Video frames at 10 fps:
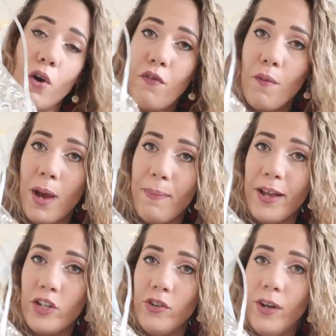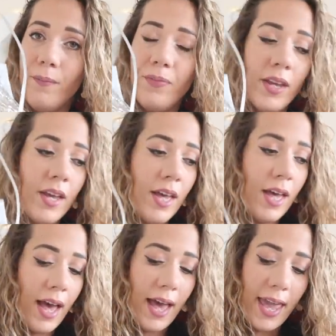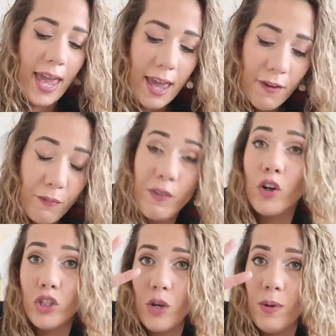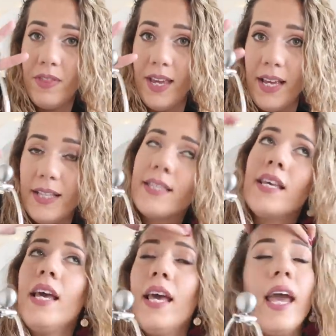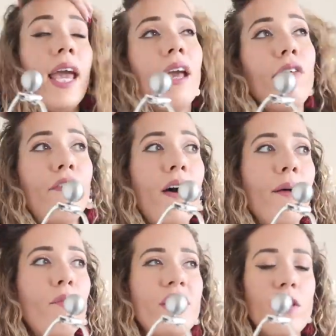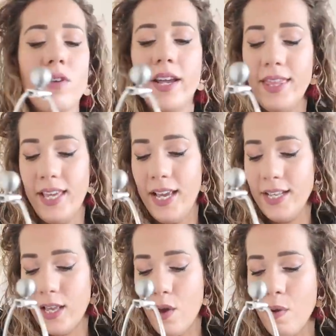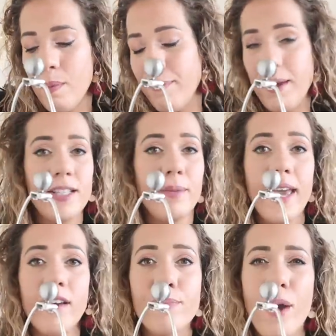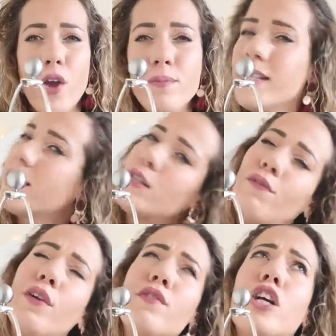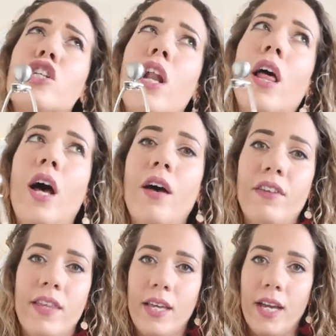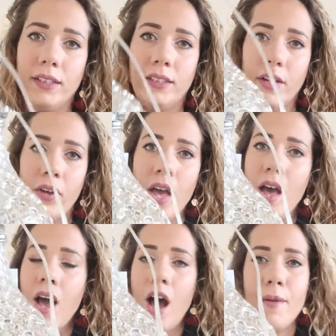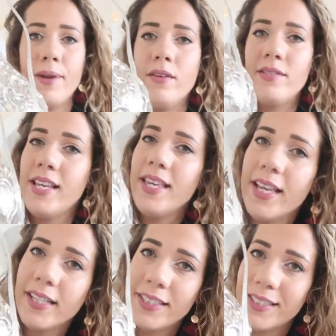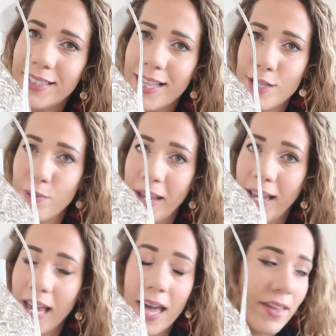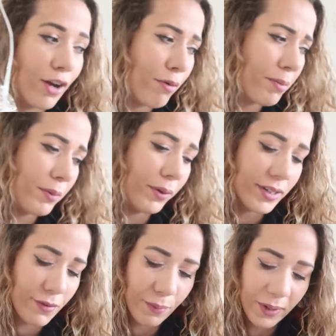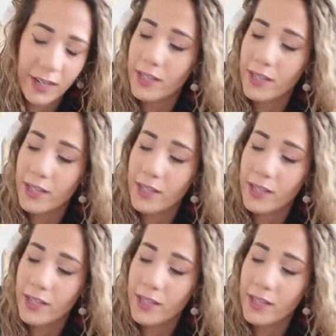I've got for my bedroom. If we've got two of these, if we don't like these, we might buy something else. But HomeSense is full of such lovely things. So, I mean, I'll see this week, and then I'll probably want a different